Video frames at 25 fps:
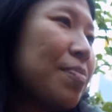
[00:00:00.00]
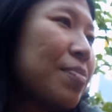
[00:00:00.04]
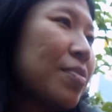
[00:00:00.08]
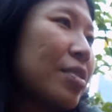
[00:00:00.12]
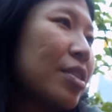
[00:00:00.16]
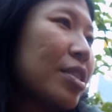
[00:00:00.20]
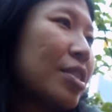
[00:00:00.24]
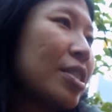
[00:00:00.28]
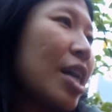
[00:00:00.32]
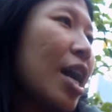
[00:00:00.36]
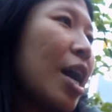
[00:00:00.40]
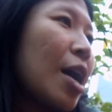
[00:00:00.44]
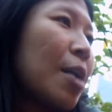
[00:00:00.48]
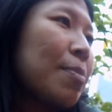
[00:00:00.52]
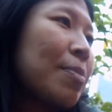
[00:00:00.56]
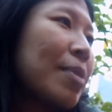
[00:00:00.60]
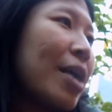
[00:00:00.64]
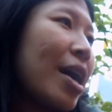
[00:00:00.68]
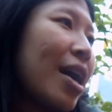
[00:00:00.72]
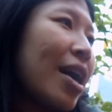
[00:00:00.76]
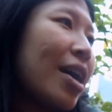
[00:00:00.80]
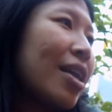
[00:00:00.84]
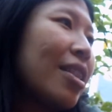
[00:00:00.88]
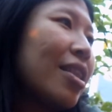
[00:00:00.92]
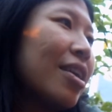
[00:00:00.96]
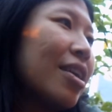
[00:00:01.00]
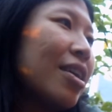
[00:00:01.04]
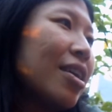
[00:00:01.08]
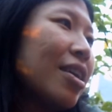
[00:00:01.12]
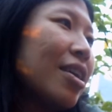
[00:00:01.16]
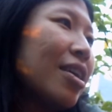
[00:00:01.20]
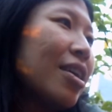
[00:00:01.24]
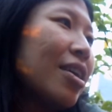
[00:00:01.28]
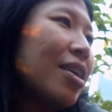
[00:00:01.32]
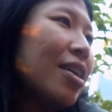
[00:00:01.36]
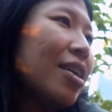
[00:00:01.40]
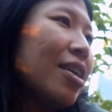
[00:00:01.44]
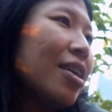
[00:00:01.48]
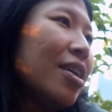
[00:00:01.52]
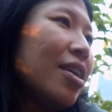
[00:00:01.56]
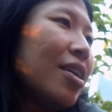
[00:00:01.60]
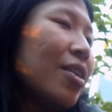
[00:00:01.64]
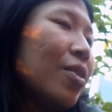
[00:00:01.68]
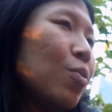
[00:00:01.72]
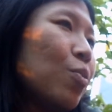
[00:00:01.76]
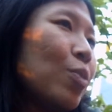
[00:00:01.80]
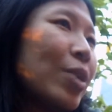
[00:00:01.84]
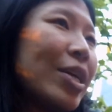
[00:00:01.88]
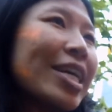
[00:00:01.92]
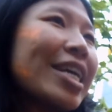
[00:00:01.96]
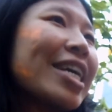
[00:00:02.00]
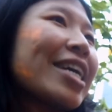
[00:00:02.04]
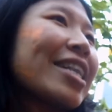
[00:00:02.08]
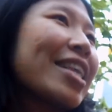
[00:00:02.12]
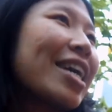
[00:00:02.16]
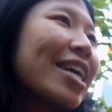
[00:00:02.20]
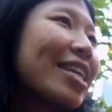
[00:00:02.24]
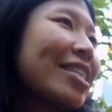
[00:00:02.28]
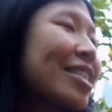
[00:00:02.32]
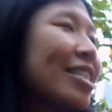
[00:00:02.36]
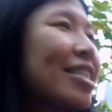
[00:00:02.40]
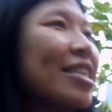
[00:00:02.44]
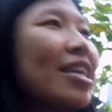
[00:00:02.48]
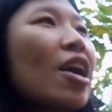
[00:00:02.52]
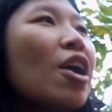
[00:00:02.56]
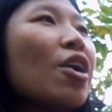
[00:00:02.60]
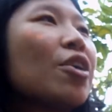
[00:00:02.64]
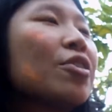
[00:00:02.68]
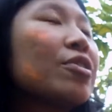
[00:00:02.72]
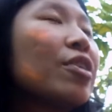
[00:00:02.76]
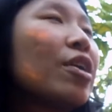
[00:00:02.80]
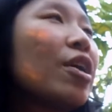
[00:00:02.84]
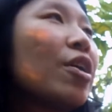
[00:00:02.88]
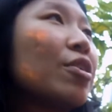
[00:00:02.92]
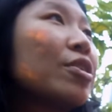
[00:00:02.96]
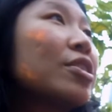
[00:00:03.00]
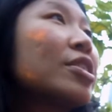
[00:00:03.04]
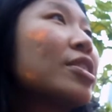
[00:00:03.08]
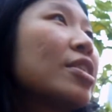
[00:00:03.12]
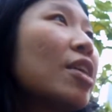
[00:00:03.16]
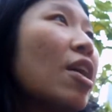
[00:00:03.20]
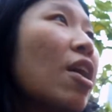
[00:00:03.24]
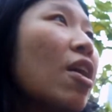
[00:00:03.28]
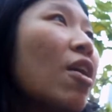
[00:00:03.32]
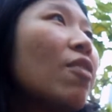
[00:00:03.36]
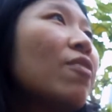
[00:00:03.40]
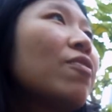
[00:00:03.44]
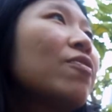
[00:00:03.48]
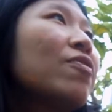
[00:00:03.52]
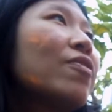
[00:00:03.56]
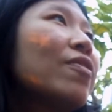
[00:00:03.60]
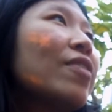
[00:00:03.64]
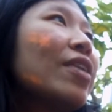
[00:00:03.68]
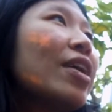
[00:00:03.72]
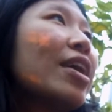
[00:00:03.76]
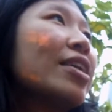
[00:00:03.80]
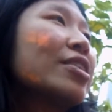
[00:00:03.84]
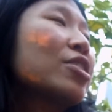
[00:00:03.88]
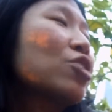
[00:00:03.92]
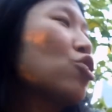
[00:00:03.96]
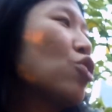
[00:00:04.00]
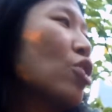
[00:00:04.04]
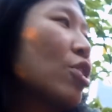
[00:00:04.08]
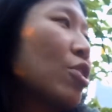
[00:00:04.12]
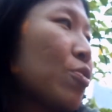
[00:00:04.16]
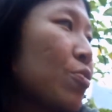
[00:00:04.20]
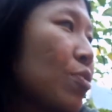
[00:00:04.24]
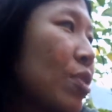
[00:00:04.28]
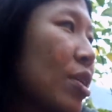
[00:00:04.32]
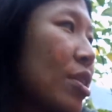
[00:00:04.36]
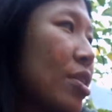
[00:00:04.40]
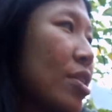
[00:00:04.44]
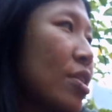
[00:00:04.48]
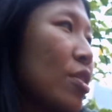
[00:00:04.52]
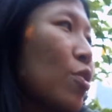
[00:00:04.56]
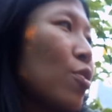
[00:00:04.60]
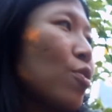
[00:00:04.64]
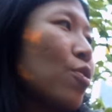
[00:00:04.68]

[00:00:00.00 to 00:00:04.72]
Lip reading: The time that we cannot see ourselves as generous,